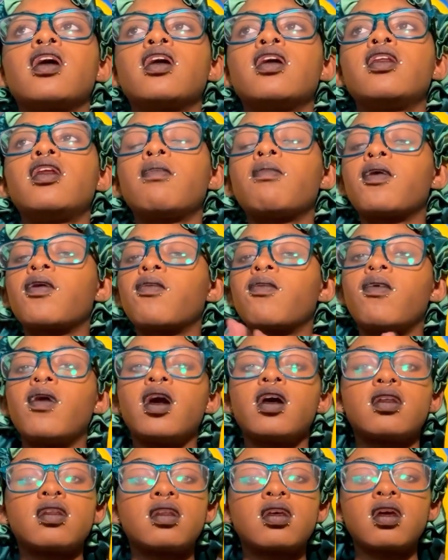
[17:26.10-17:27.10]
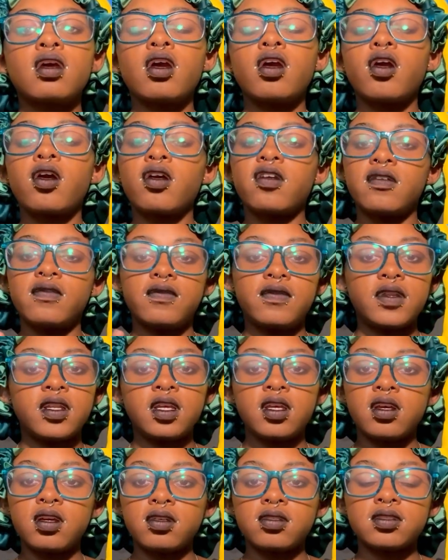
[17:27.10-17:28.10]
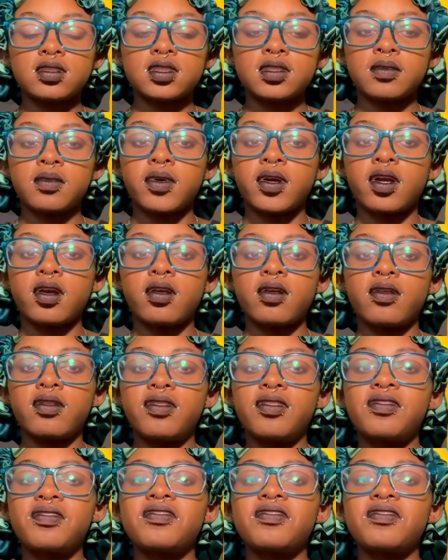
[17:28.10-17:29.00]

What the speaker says: number one, her videos were